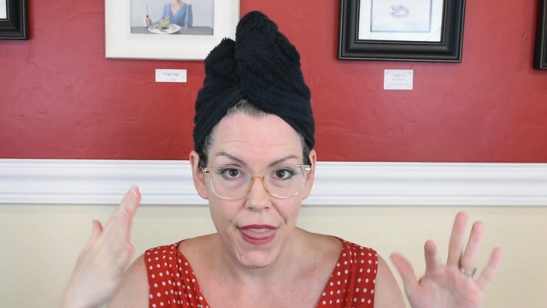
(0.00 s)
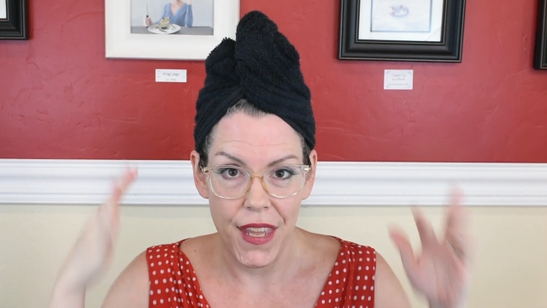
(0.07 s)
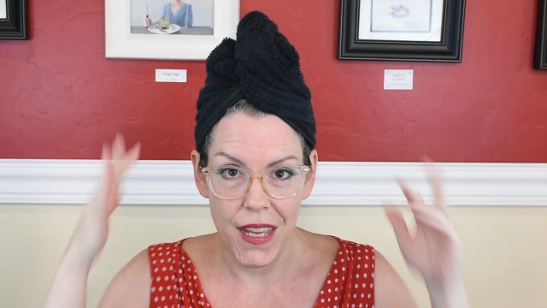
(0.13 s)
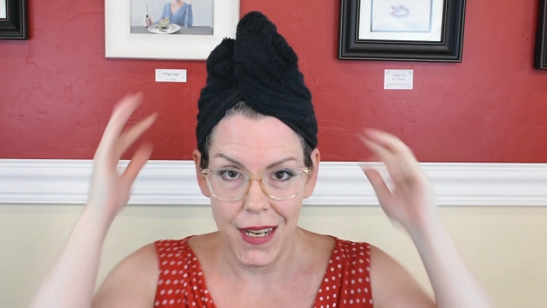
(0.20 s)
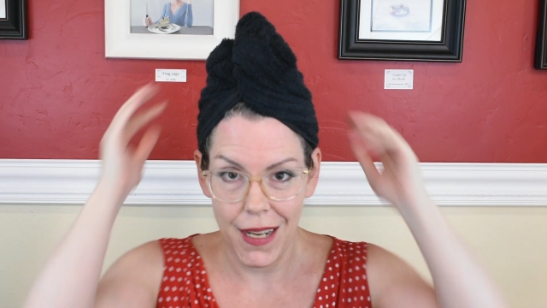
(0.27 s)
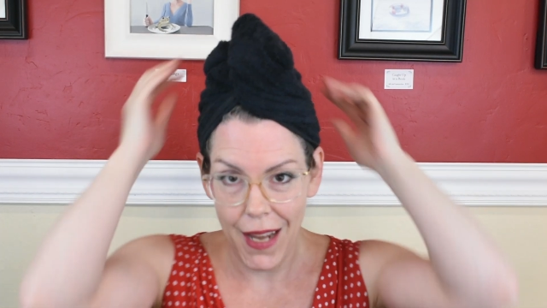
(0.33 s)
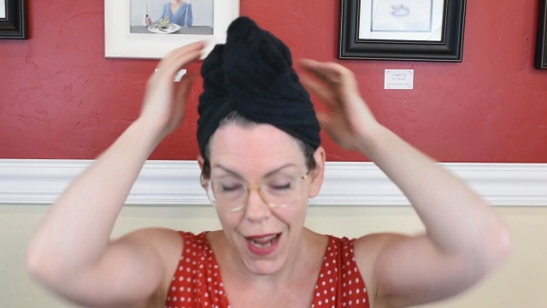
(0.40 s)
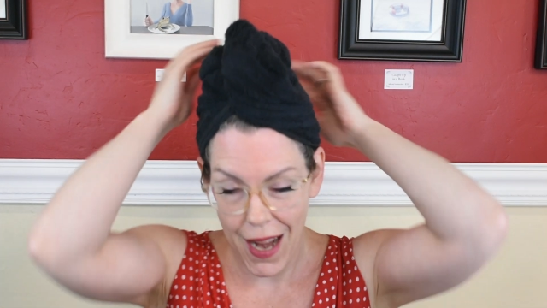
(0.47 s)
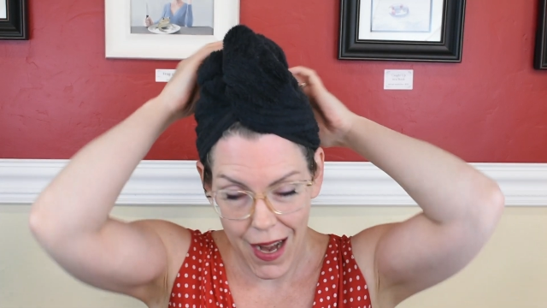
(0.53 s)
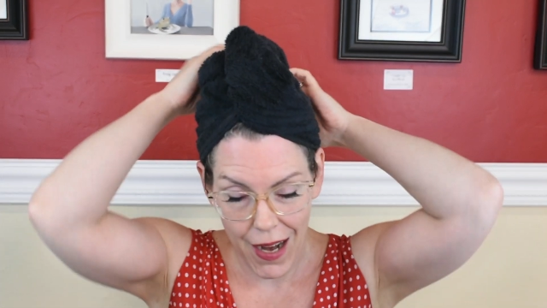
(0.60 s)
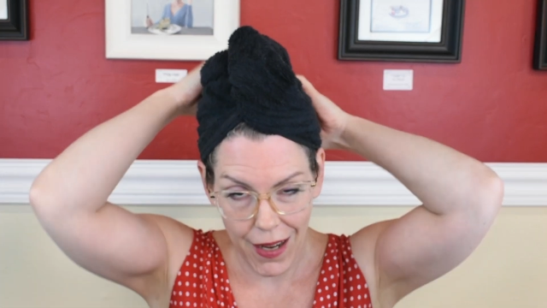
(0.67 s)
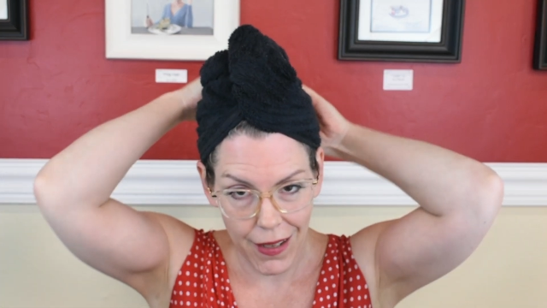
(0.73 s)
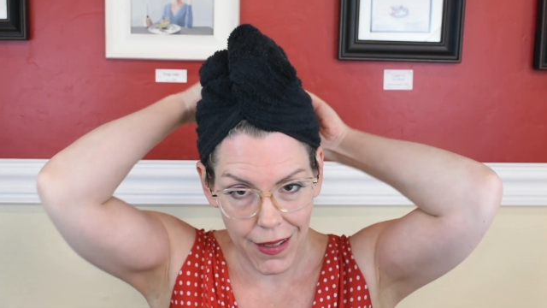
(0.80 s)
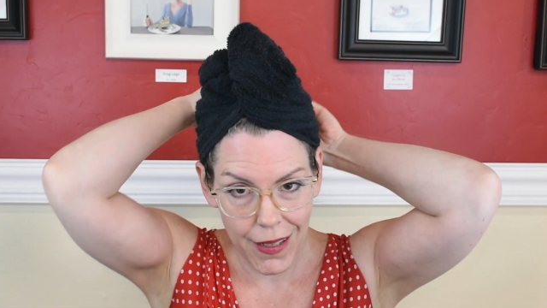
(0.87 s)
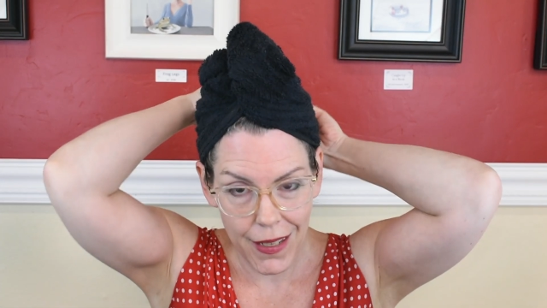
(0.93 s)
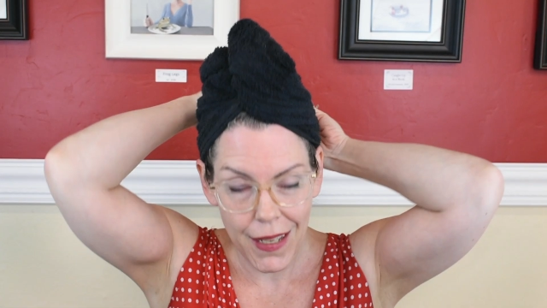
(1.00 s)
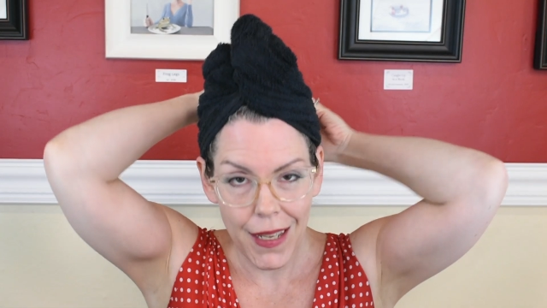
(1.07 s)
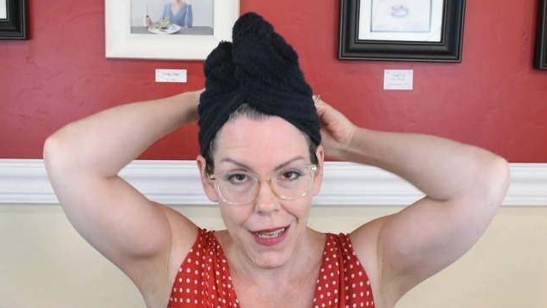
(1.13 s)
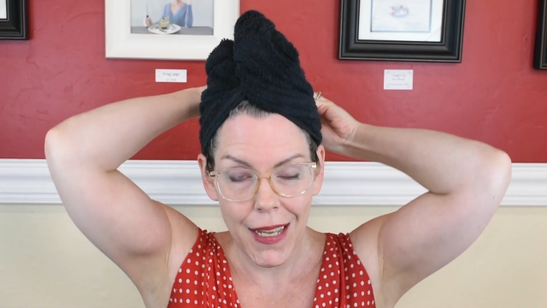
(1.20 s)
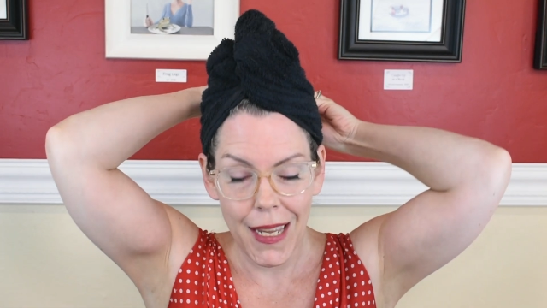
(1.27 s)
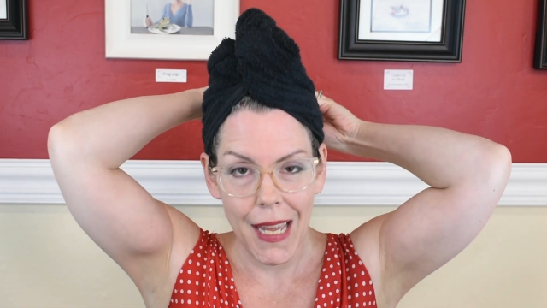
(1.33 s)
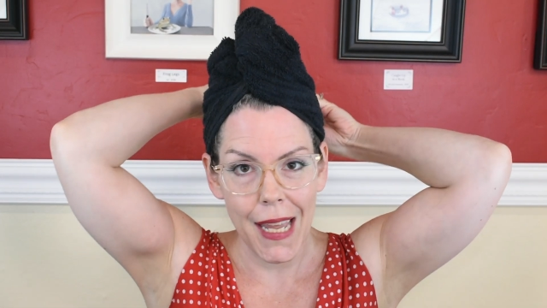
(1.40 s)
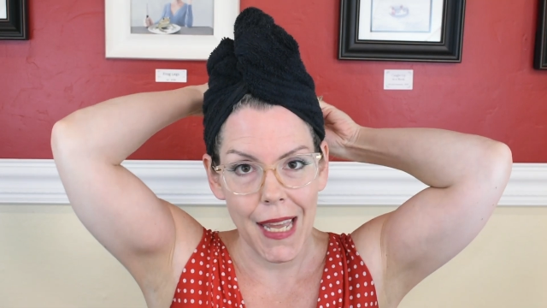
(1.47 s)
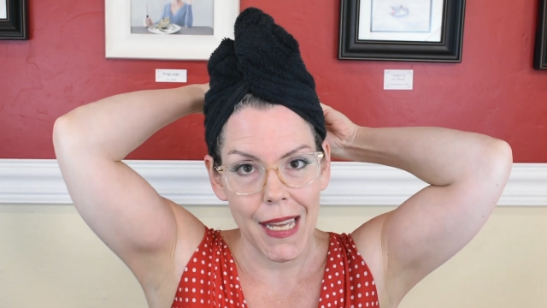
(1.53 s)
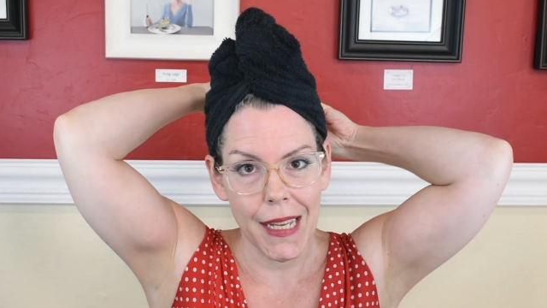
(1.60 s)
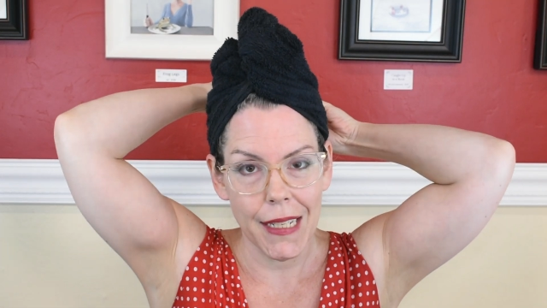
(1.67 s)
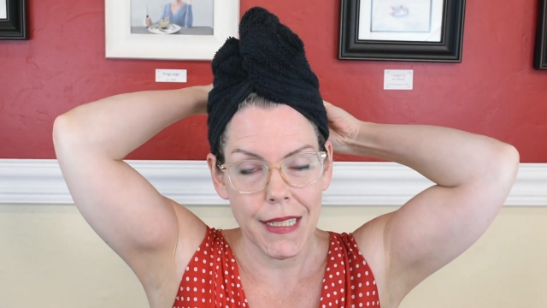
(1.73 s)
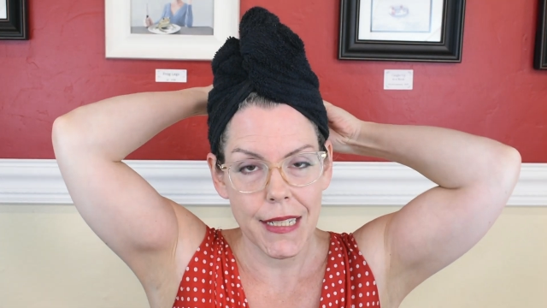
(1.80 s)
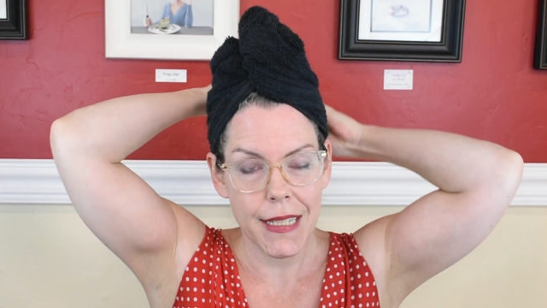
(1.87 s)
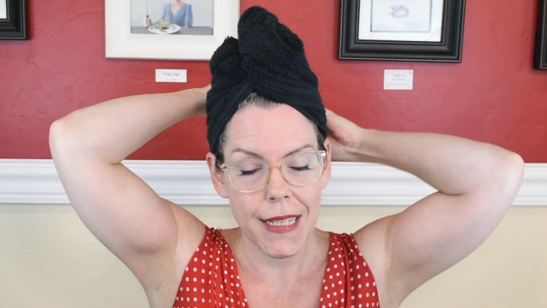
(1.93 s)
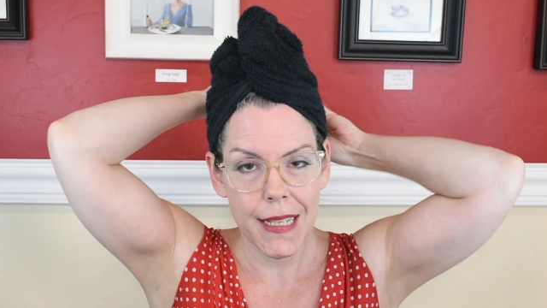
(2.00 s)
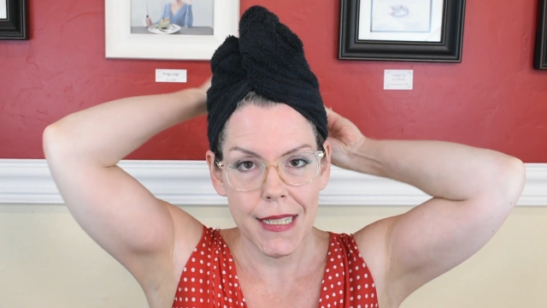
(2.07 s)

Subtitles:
thin hair, and